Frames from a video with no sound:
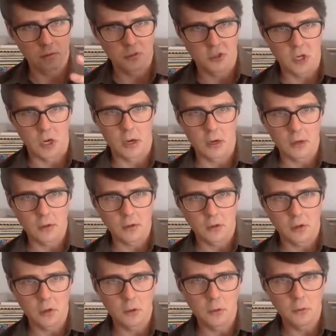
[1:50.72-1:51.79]
try
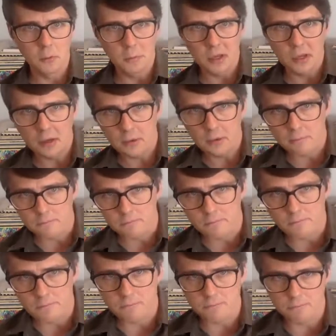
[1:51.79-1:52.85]
to be
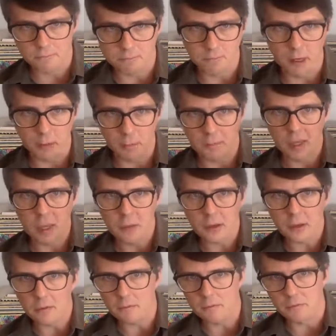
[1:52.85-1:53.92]

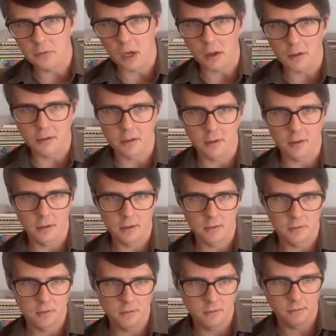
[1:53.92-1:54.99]
maybe not
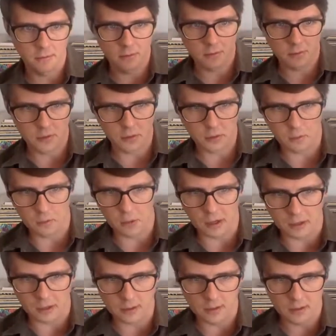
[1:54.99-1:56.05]
to
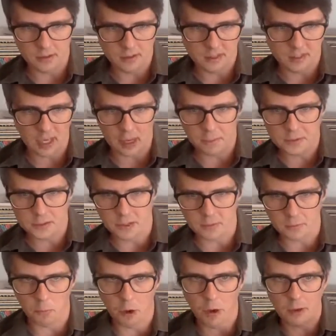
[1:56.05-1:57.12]
like steps
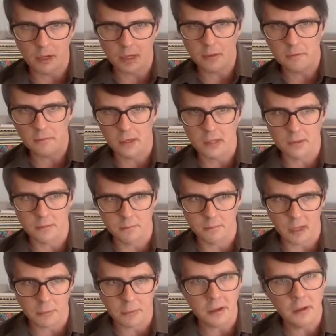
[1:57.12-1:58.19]
and walking, like
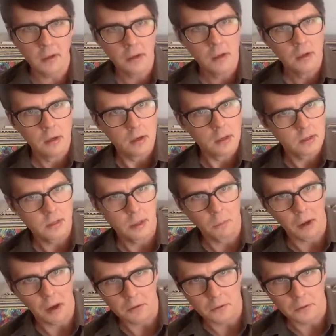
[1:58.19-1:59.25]
maybe
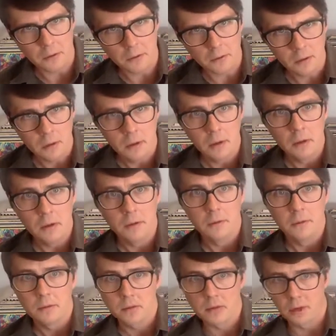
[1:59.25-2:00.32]
some other
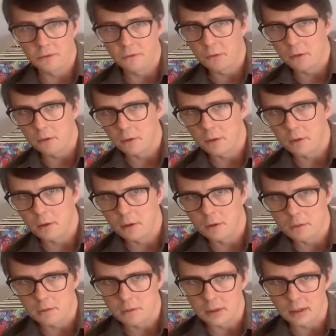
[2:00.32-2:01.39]

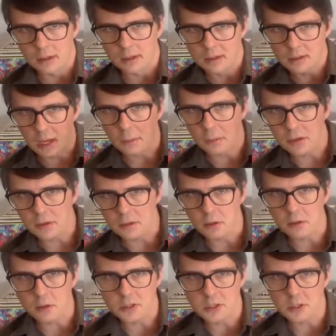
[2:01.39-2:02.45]
difficult like things. I mean,
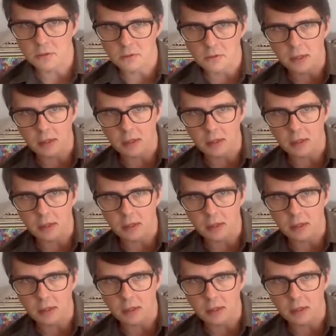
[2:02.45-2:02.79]
you should